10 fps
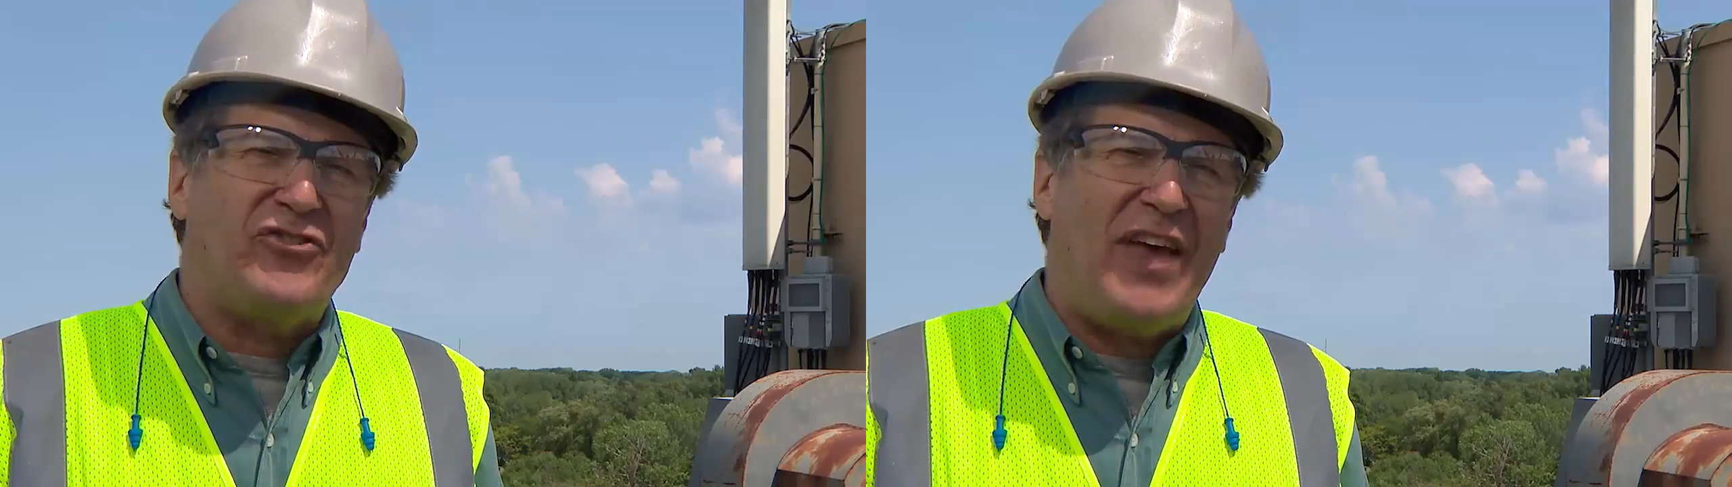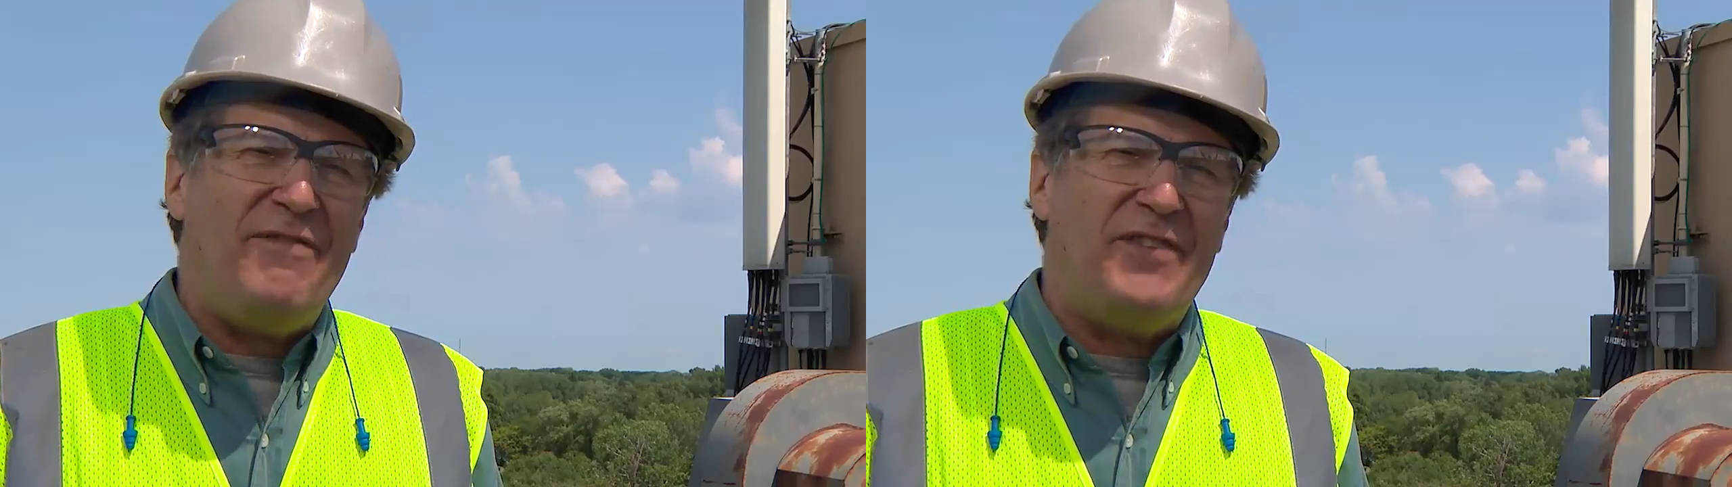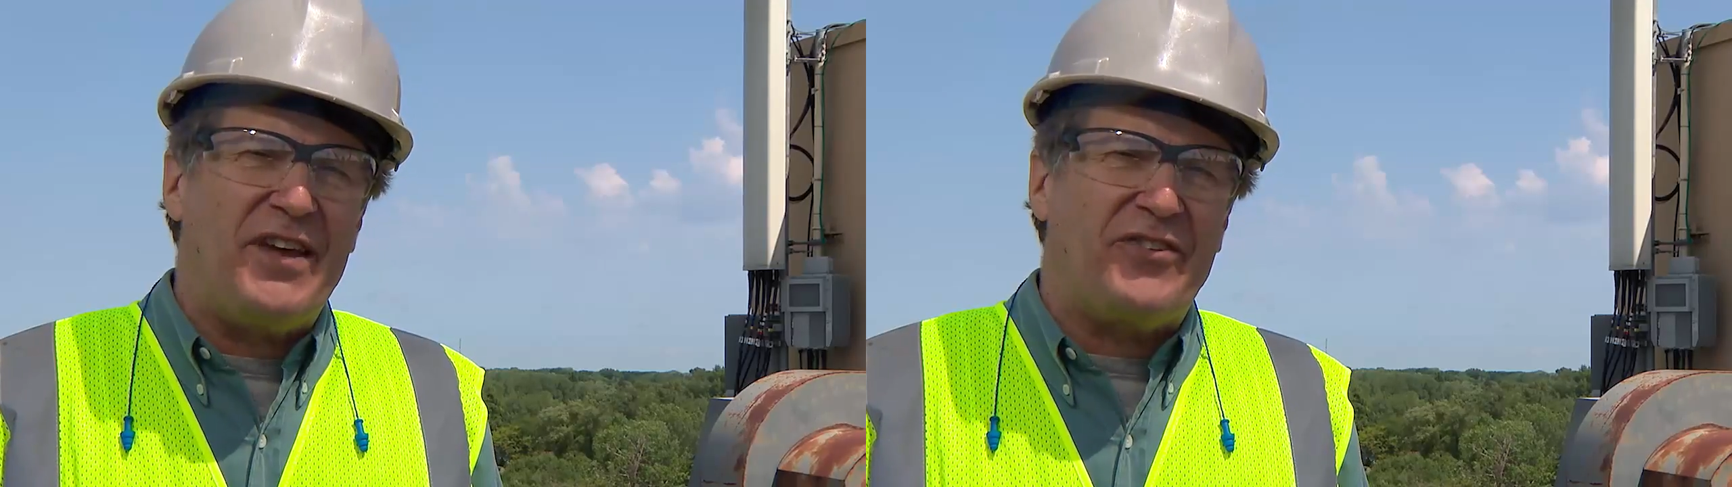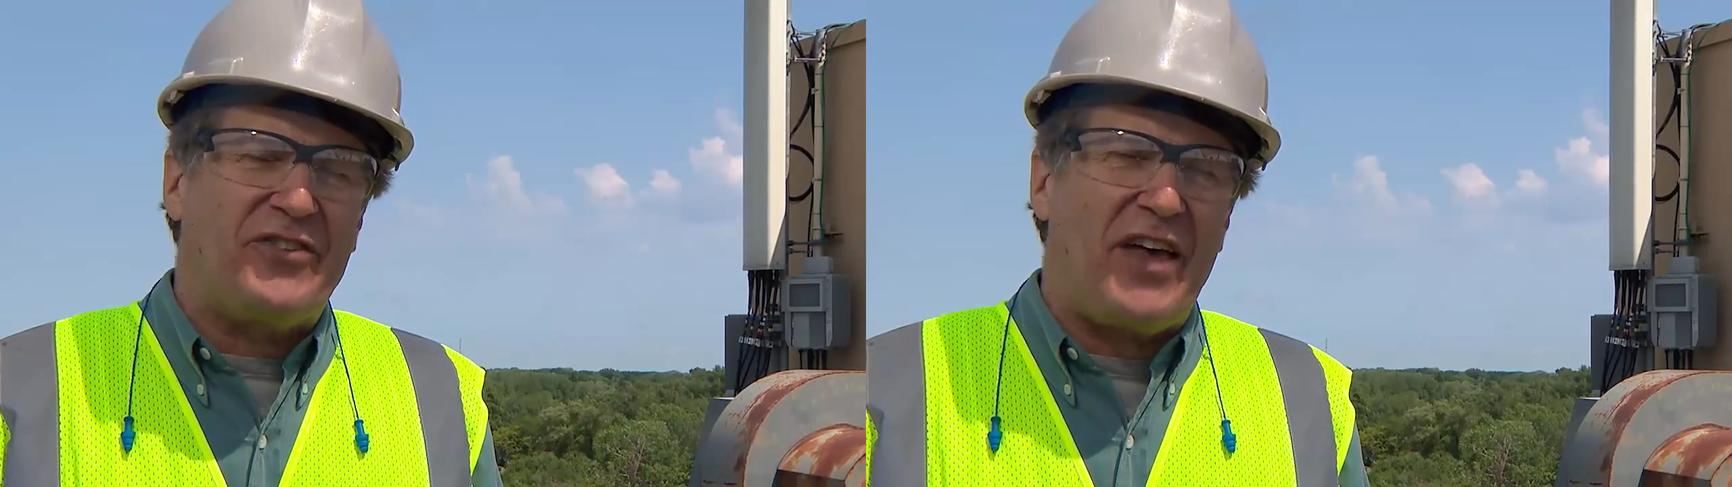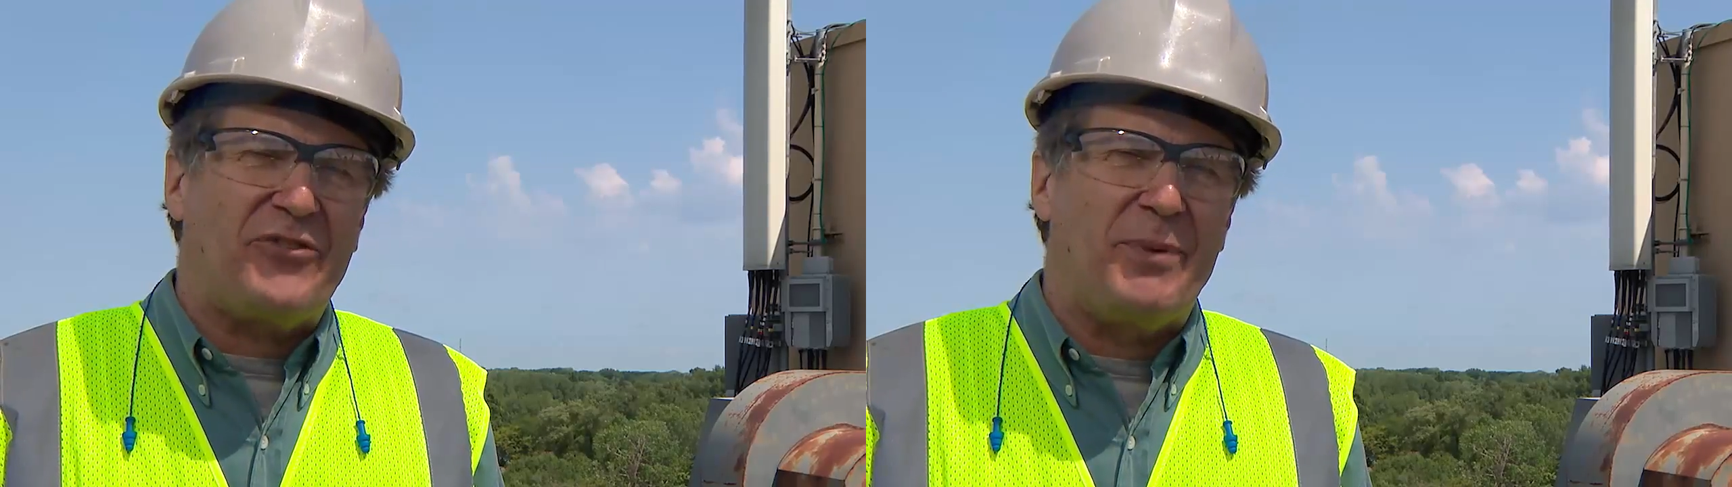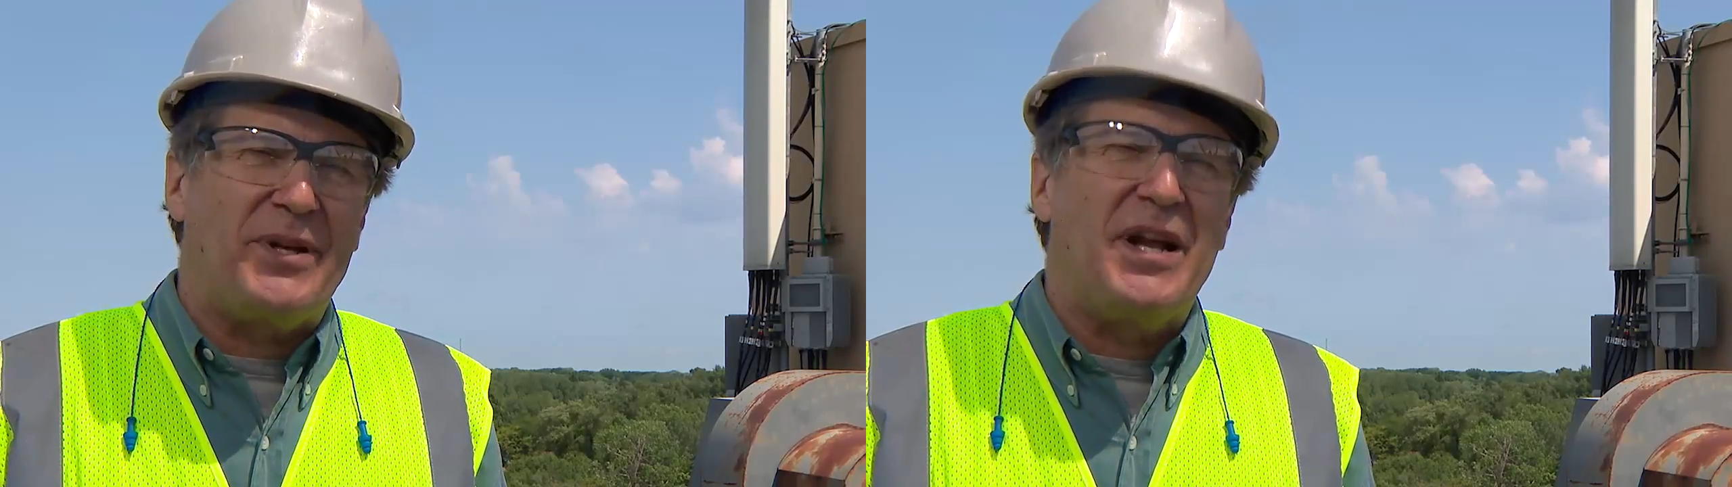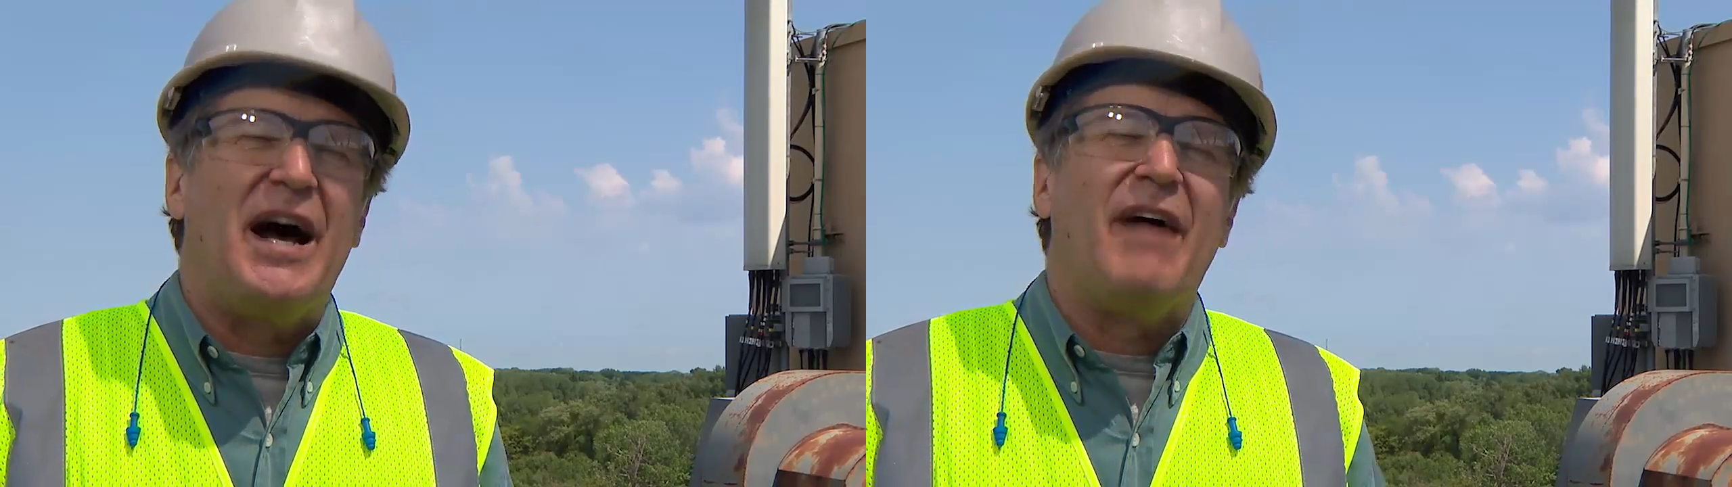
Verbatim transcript: safety assessment